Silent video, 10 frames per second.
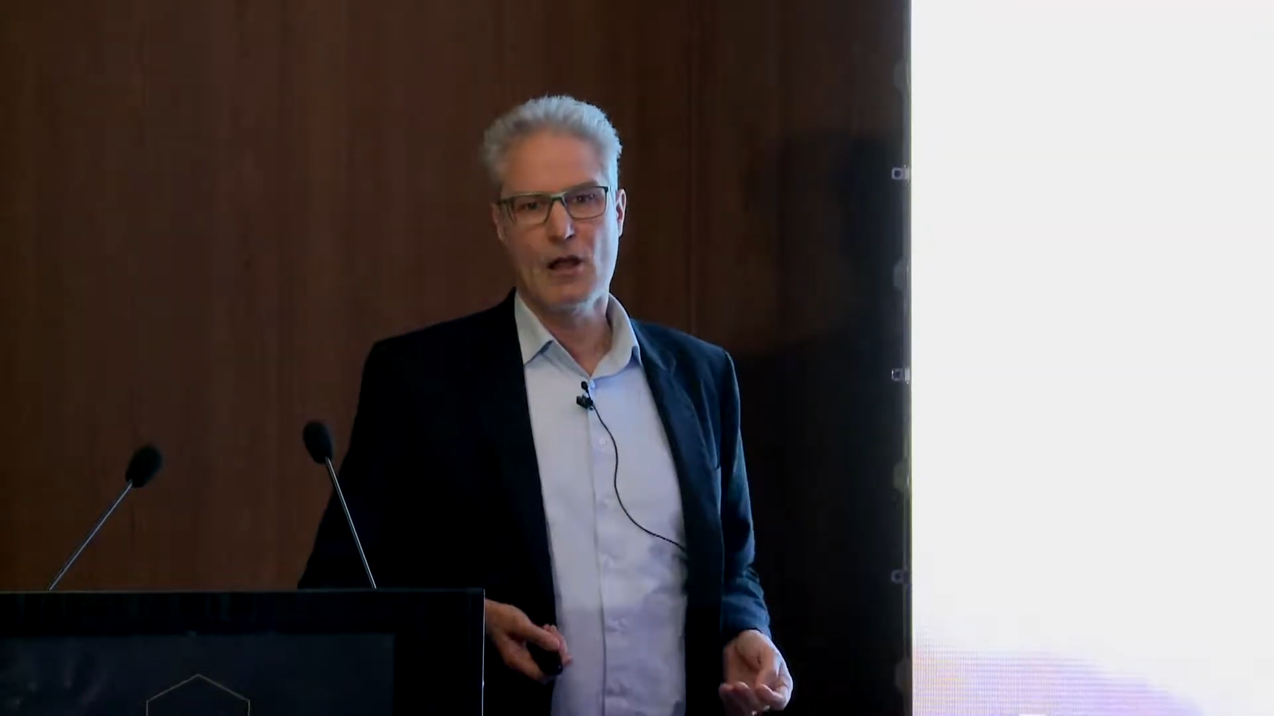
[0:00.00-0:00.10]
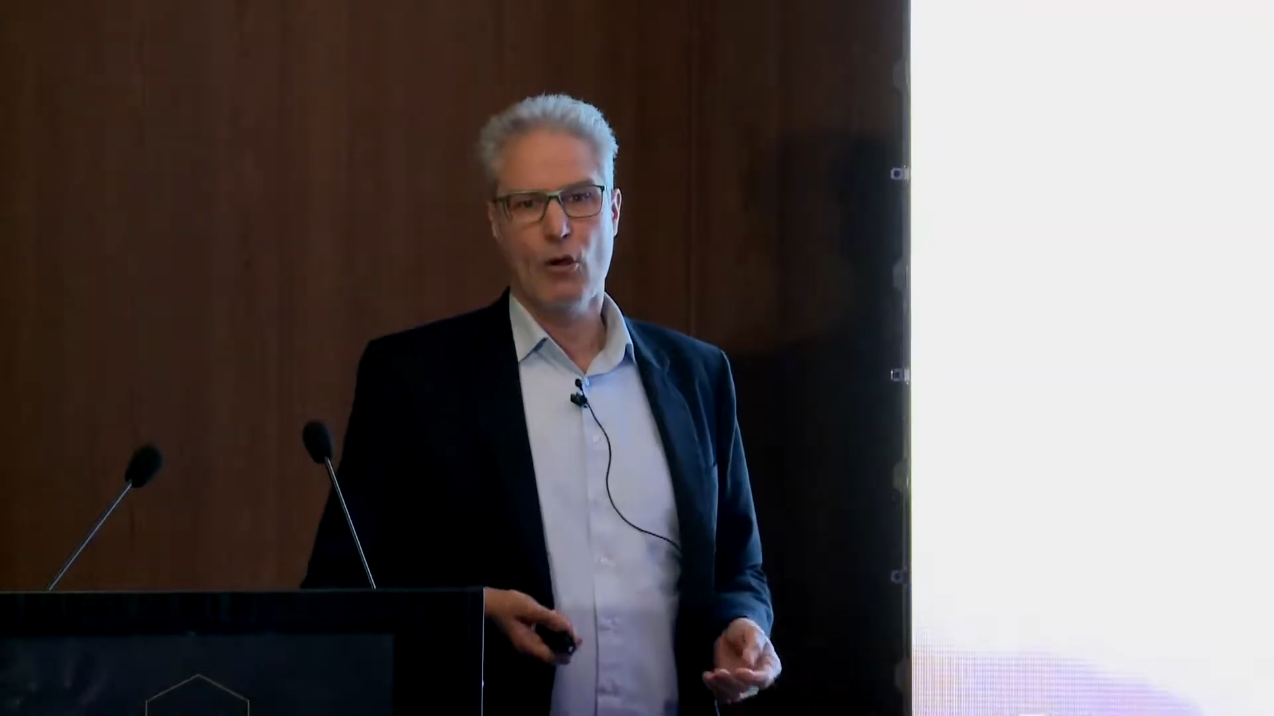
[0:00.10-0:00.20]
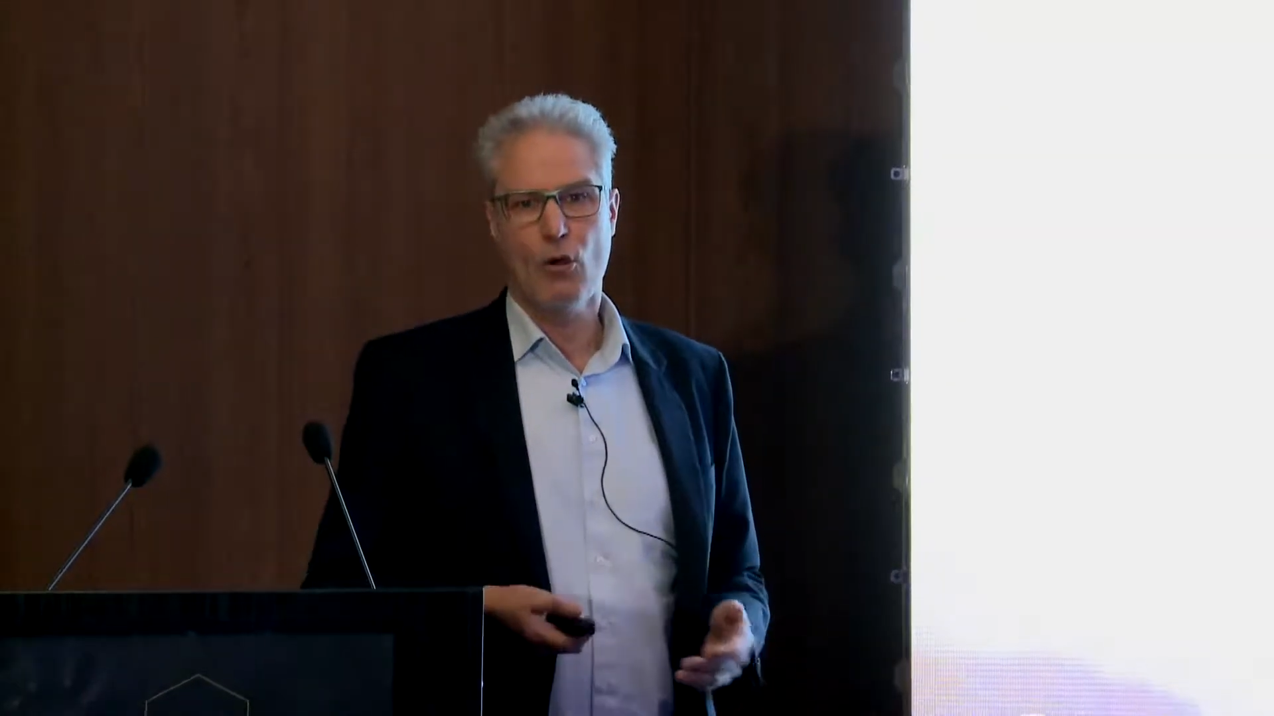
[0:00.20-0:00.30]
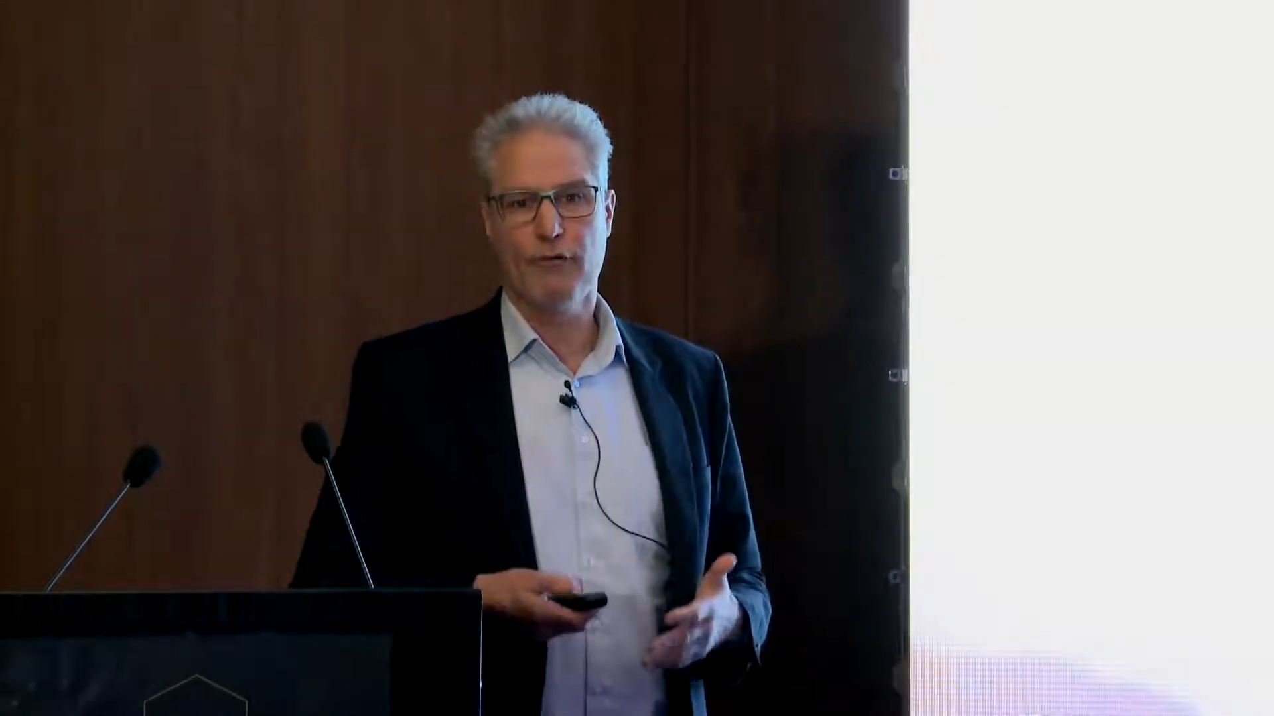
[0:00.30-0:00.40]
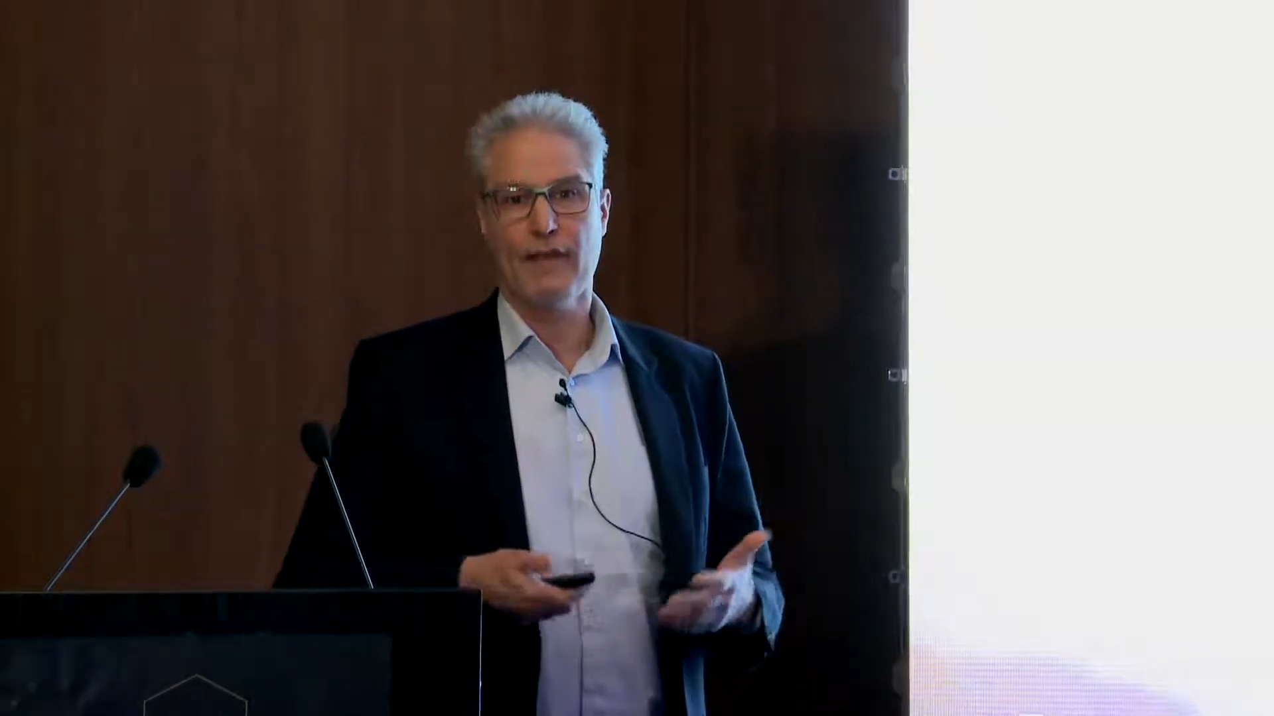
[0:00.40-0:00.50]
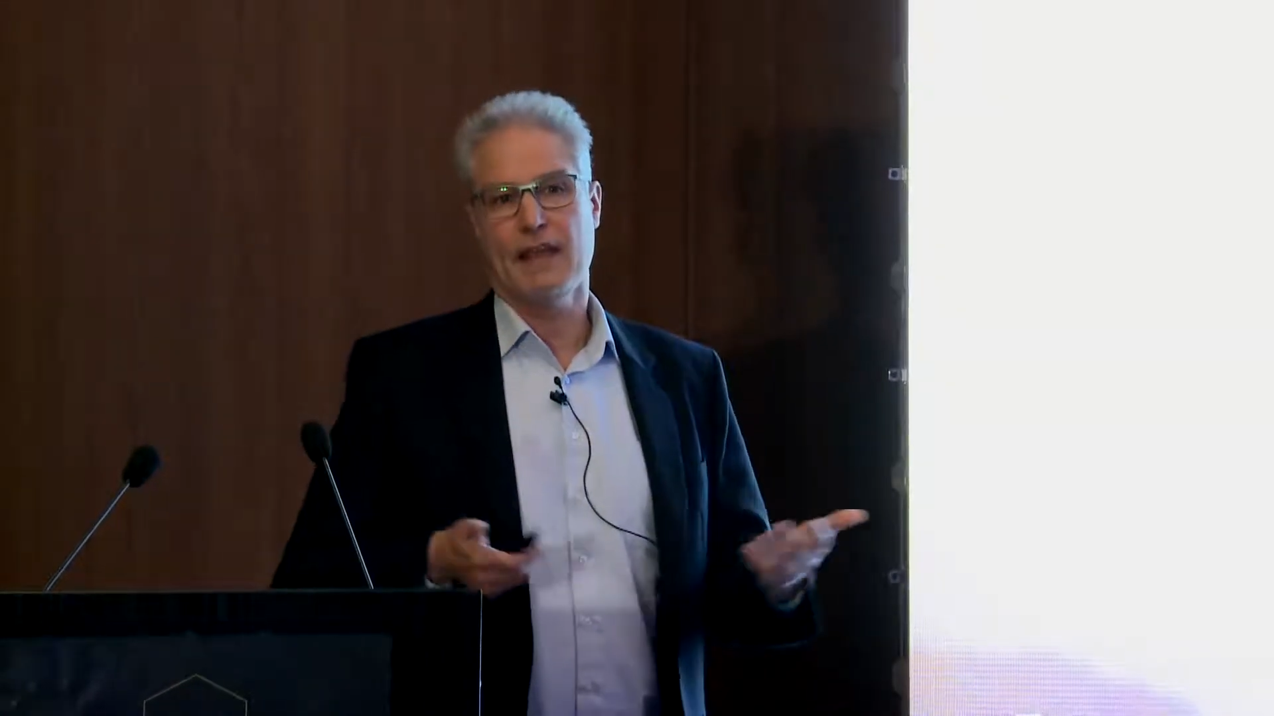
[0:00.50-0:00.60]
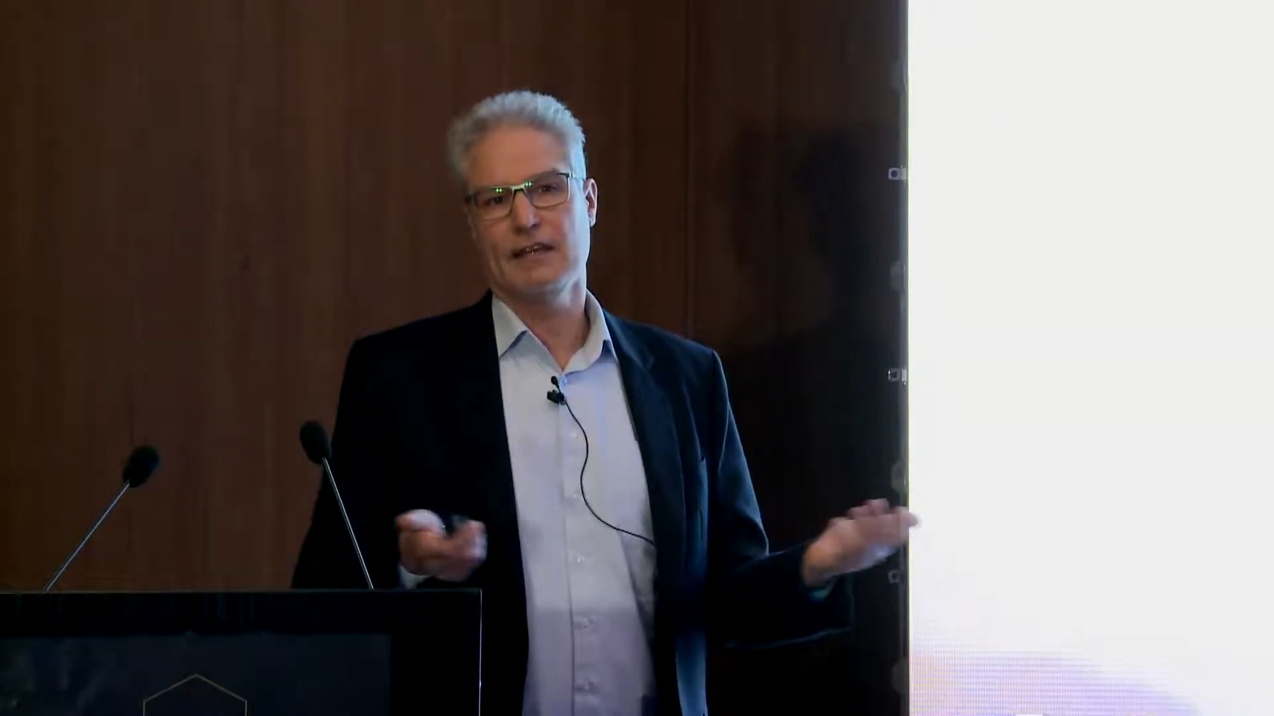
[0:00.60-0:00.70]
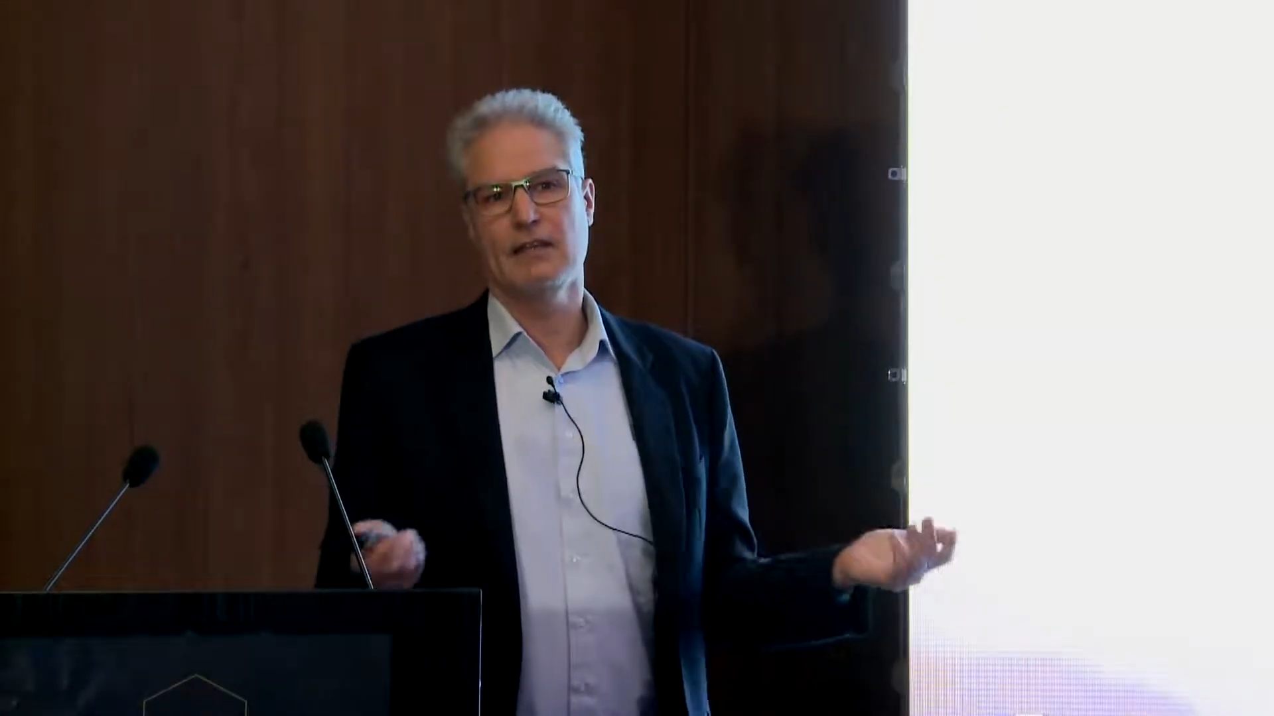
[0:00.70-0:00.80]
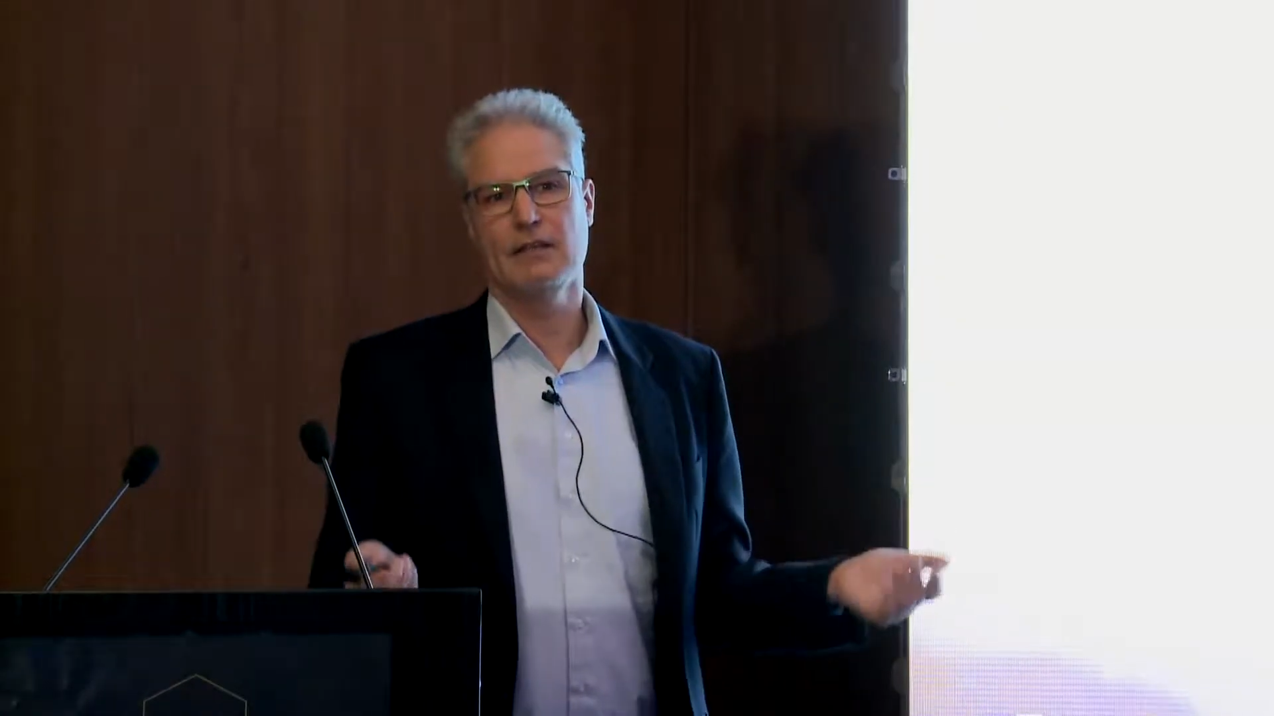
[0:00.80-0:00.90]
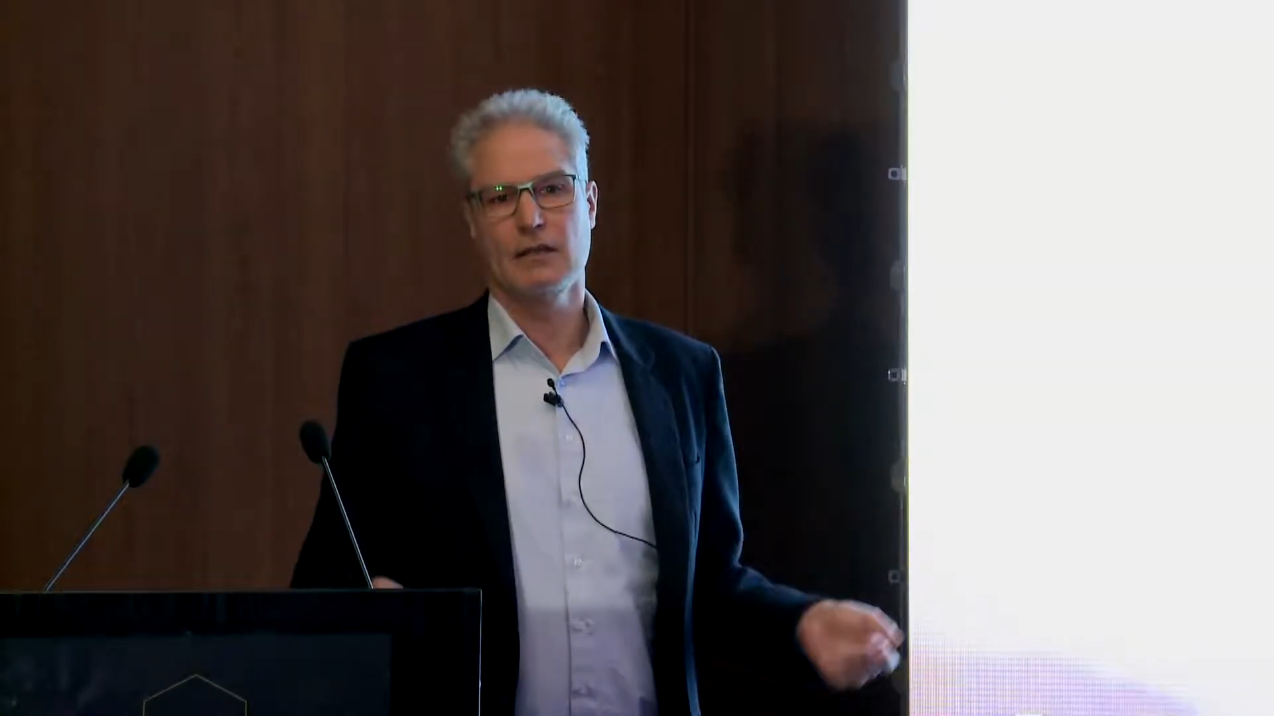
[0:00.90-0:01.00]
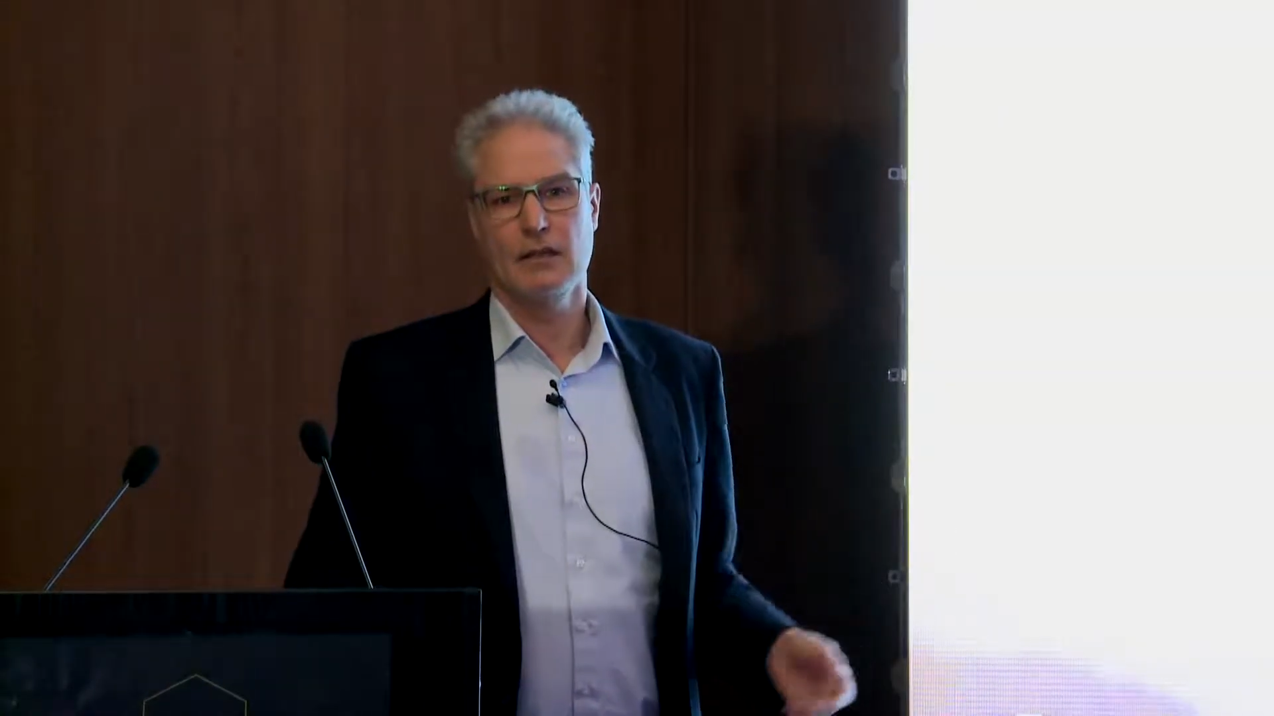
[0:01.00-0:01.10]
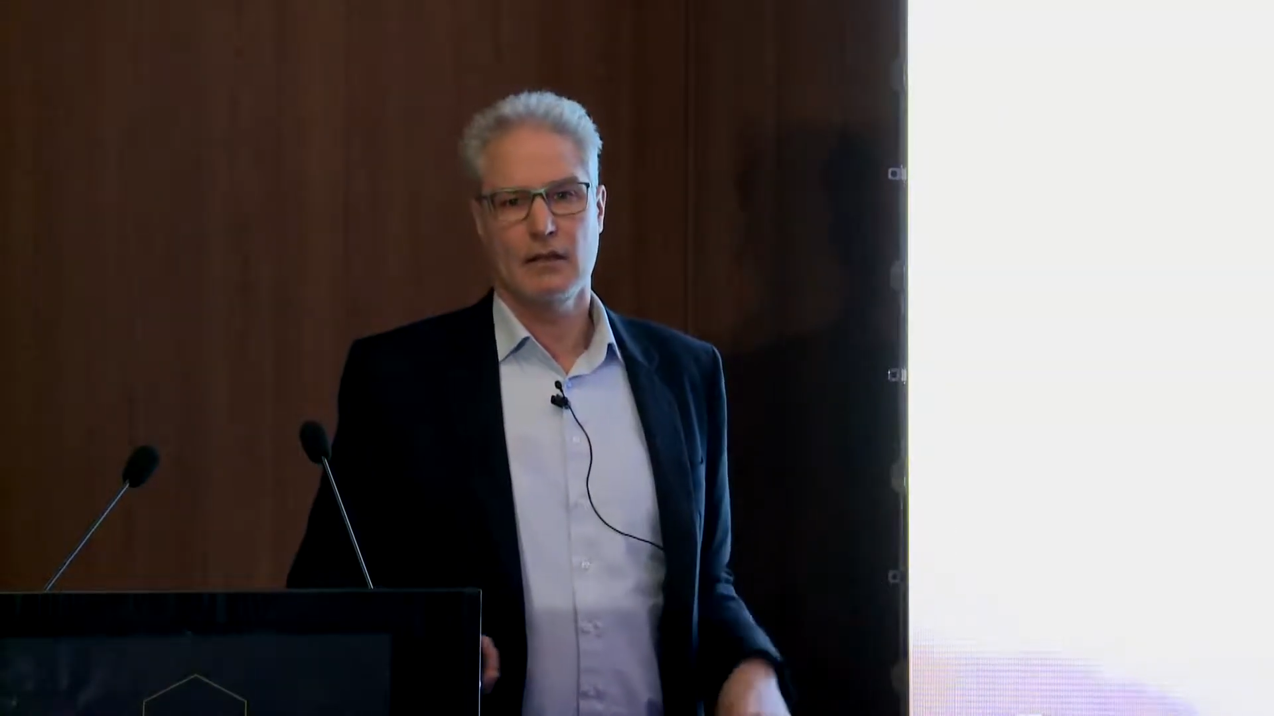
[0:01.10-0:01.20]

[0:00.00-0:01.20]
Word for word: of any